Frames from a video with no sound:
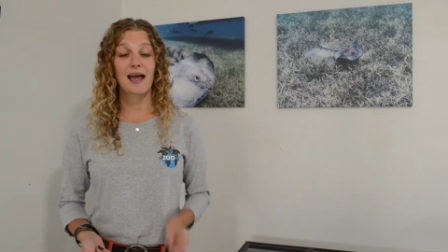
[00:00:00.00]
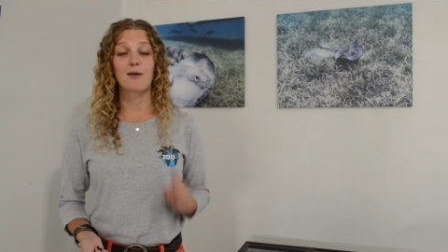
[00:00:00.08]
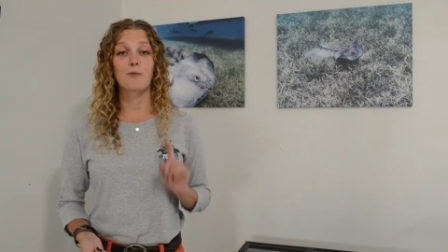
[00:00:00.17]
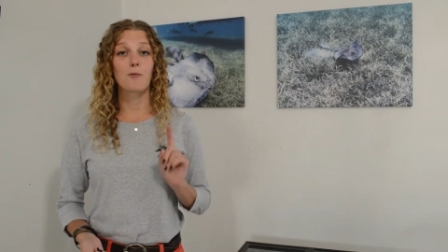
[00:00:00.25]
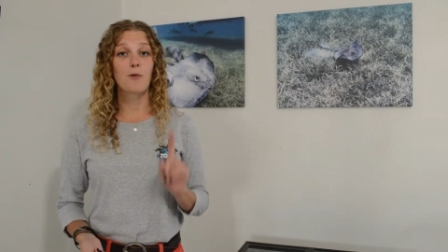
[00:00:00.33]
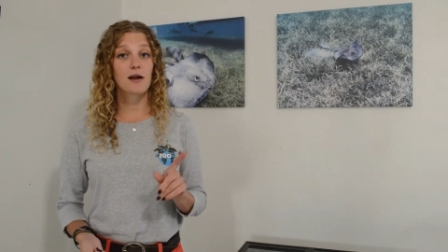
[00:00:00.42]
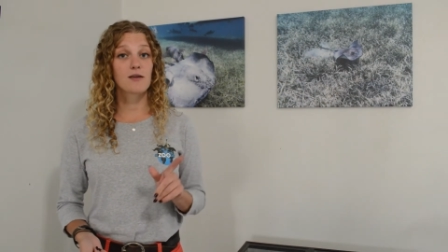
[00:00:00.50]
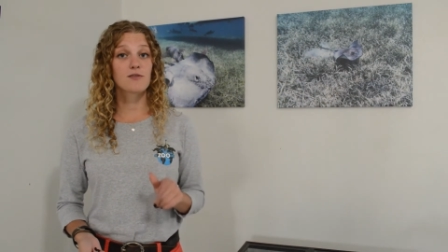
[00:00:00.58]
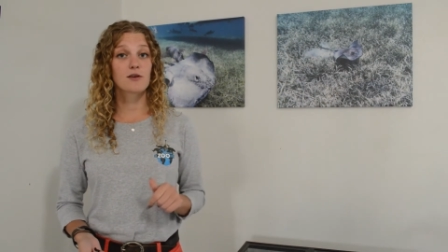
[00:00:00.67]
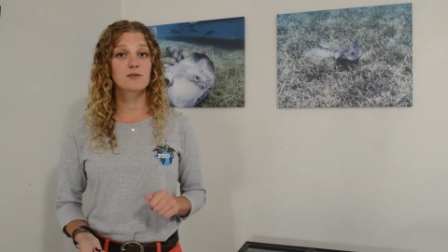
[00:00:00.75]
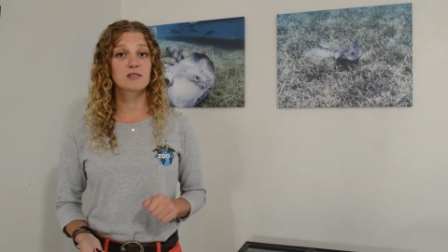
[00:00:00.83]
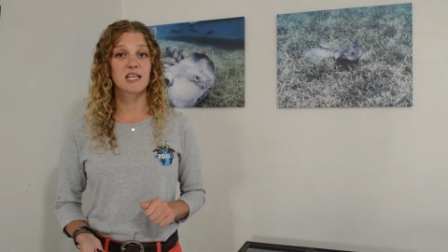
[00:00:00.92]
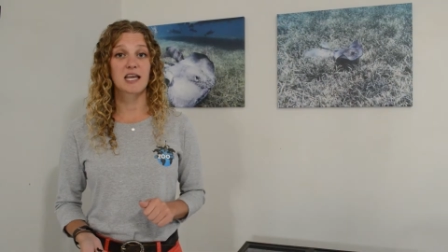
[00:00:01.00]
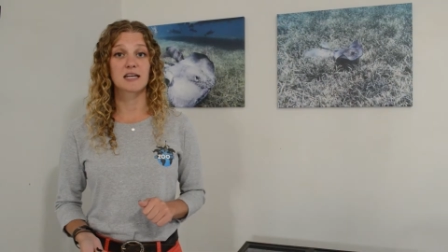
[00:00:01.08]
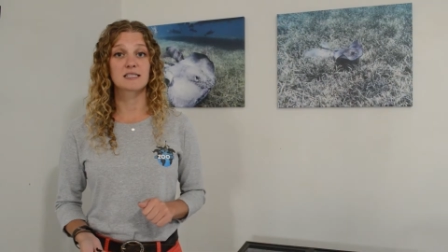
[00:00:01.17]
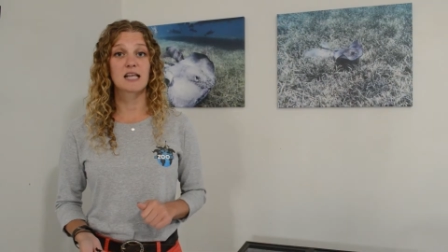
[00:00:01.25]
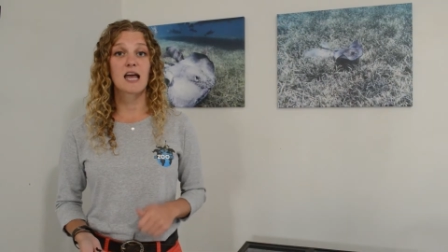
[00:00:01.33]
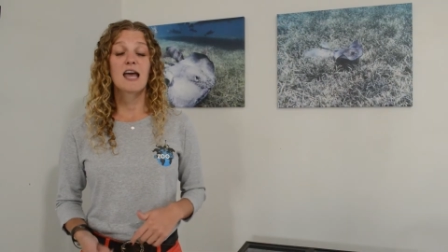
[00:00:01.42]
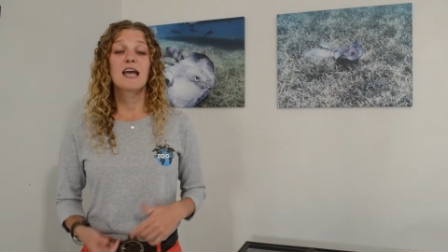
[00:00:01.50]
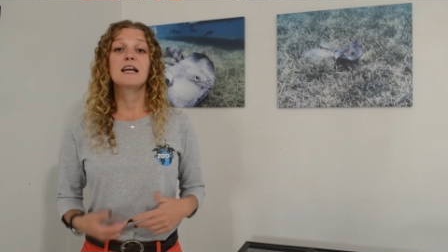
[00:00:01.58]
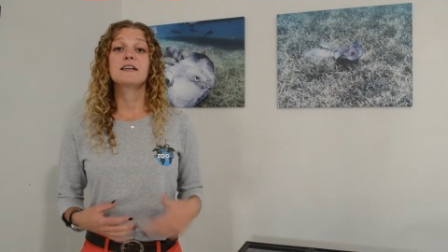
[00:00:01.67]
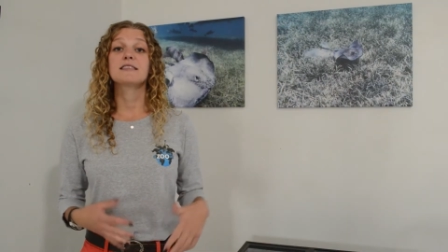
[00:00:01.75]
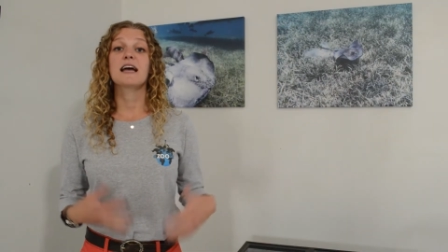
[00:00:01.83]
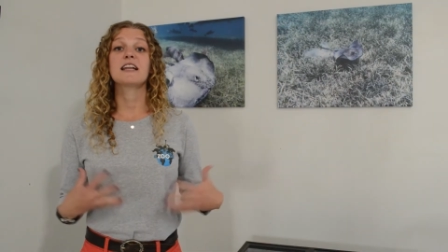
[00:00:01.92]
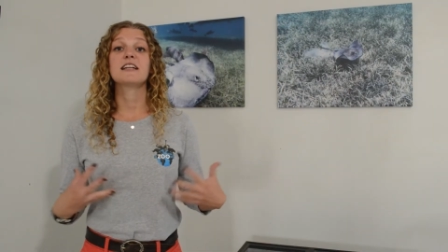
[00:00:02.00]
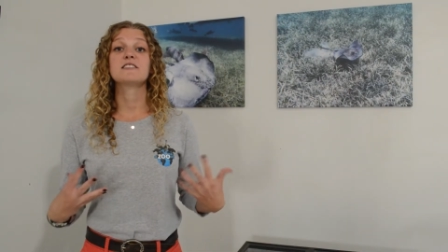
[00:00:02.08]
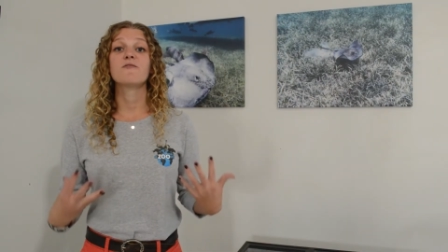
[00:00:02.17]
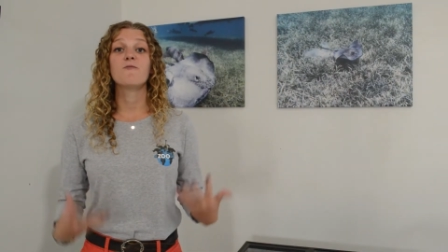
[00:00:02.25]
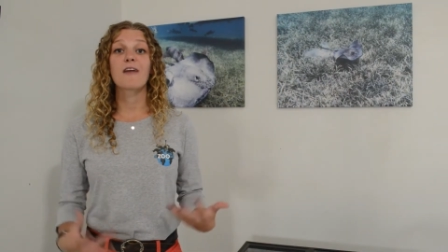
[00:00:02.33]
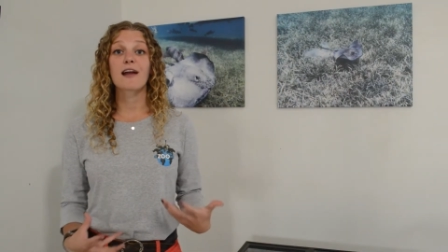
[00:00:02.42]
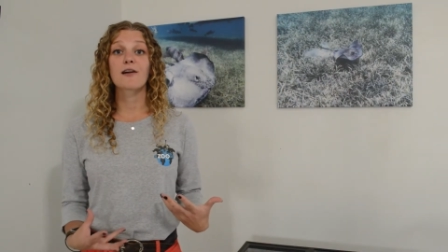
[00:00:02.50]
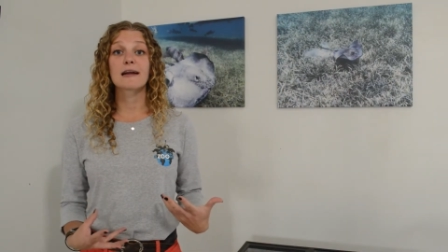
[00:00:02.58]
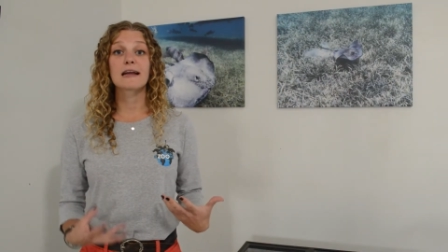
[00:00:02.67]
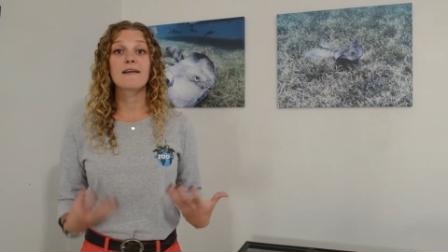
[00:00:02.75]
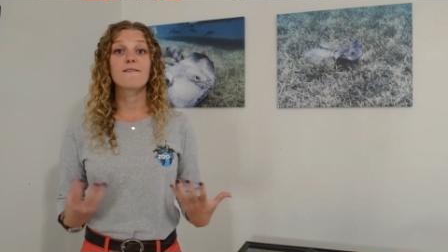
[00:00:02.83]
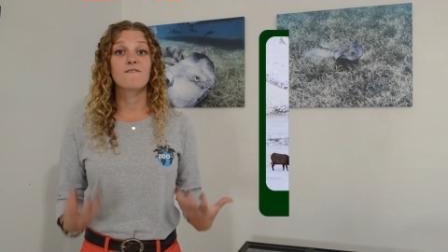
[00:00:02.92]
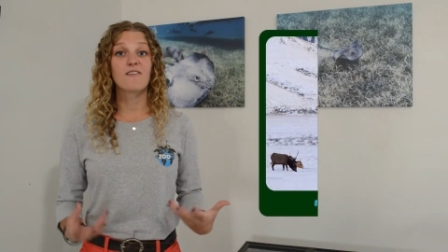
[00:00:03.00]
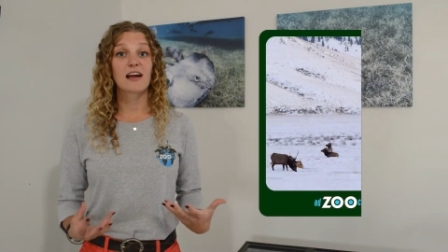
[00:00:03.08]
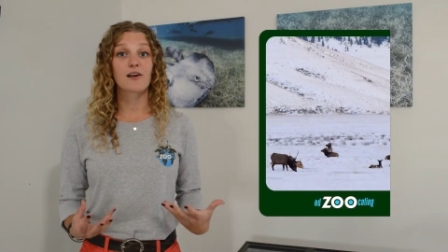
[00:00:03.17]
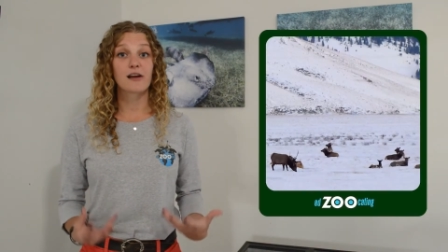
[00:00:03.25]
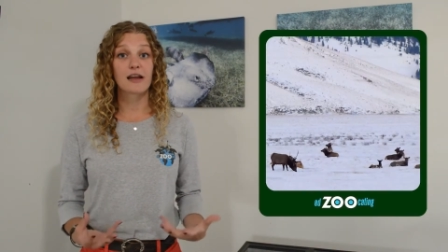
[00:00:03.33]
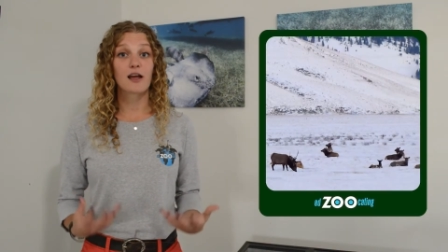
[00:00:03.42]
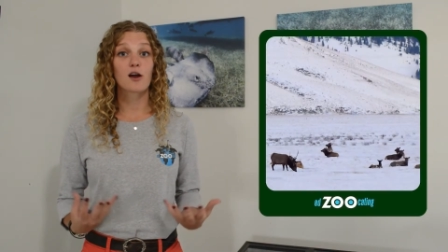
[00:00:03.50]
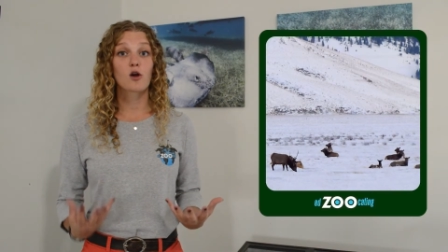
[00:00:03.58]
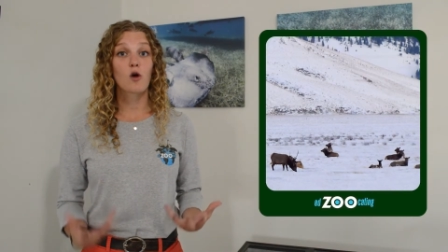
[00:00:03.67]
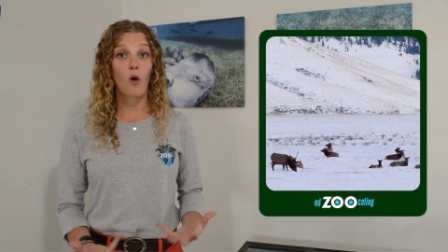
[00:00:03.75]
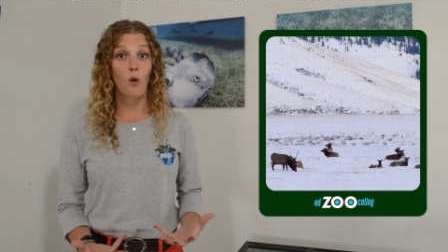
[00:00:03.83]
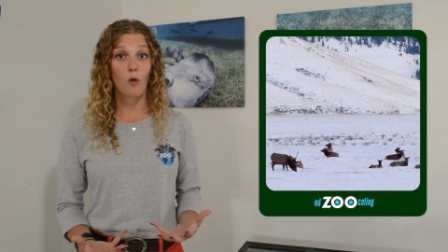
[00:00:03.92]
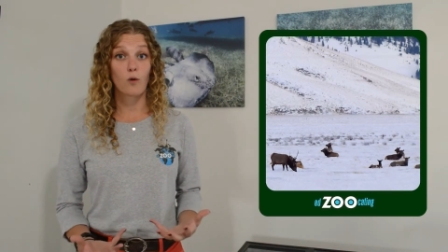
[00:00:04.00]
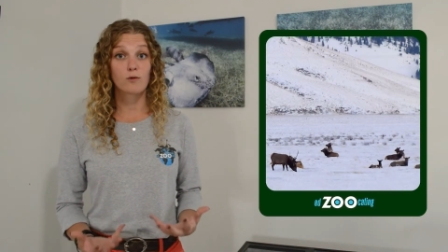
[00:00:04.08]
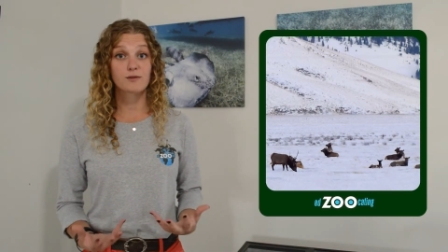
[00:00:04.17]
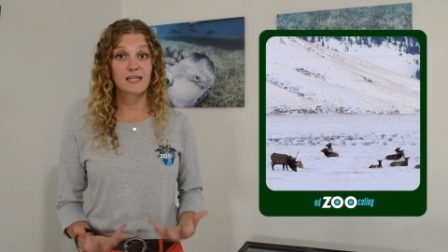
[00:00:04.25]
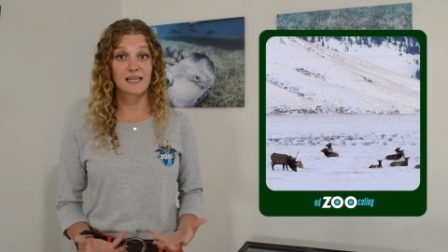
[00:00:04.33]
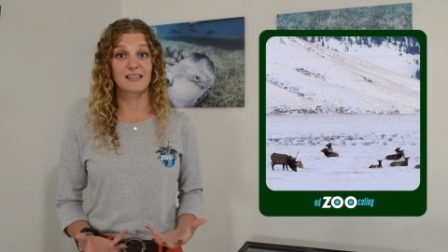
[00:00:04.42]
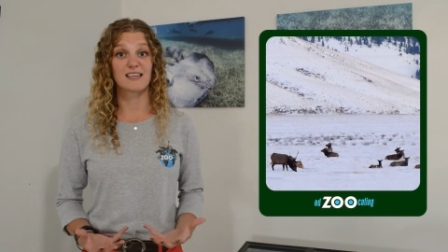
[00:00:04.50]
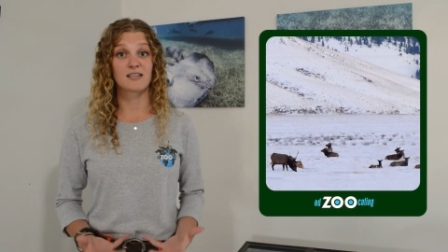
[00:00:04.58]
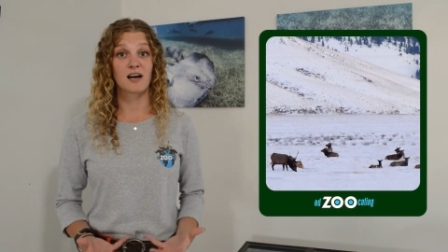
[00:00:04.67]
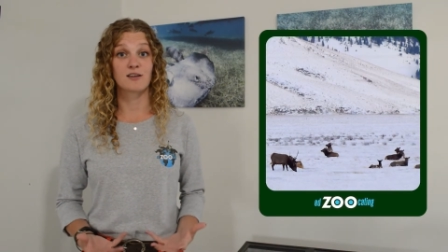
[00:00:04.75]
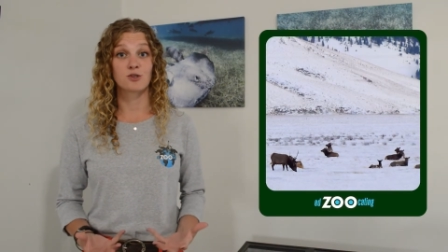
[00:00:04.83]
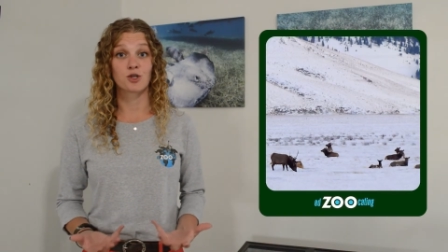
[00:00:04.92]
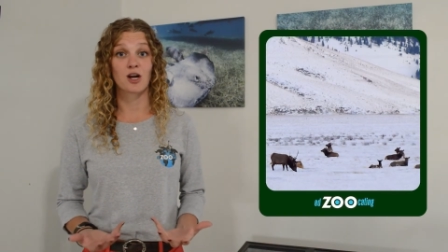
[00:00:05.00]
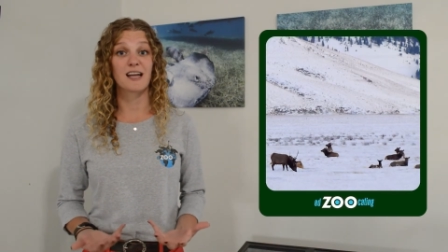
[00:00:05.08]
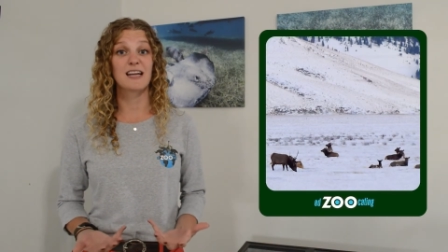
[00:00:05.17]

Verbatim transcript: And one of those things is that it is very, very cold in the tundra.